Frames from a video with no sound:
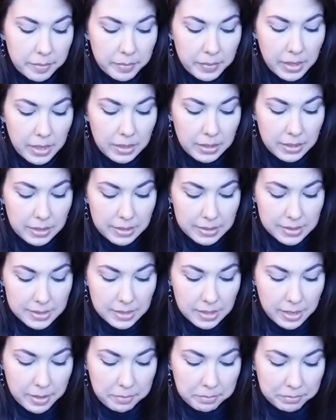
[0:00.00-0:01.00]
it is
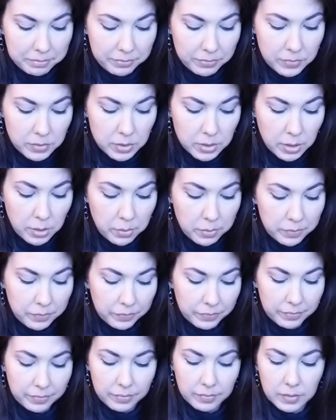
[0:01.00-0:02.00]
time. So
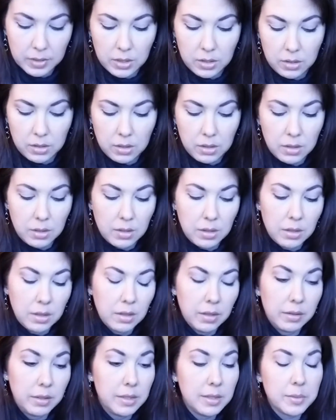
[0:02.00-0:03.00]

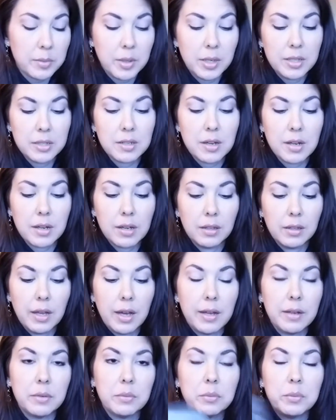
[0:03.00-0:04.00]
these want to talk a
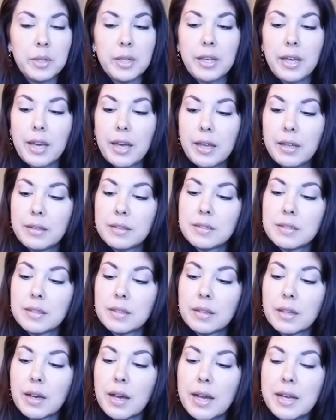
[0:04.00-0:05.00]
lot. We get
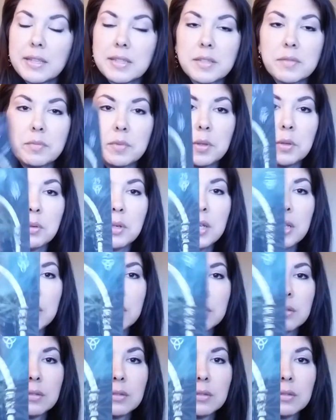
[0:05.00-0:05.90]
the Eyes of Beauty,